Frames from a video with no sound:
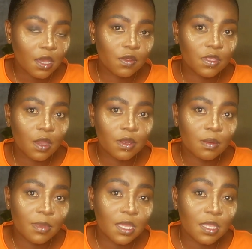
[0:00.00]
I don't think I want
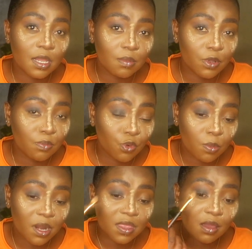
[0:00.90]
to make it a little bit more,
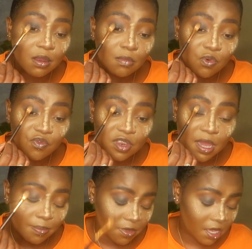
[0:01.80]
but I think I want to move it
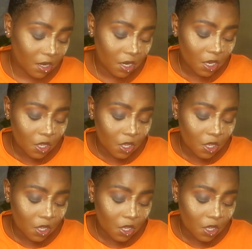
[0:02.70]
up there.